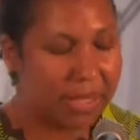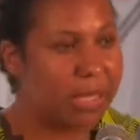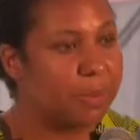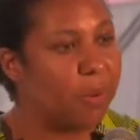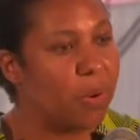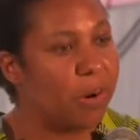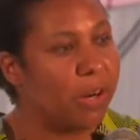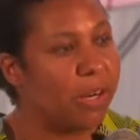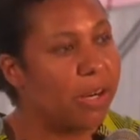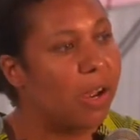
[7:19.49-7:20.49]

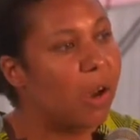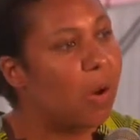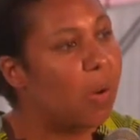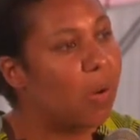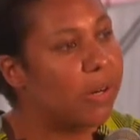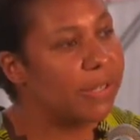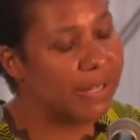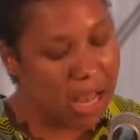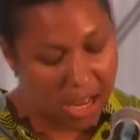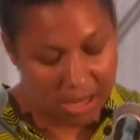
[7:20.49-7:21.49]
Spore or
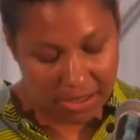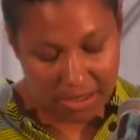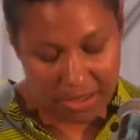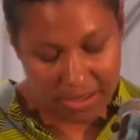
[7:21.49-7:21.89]
song,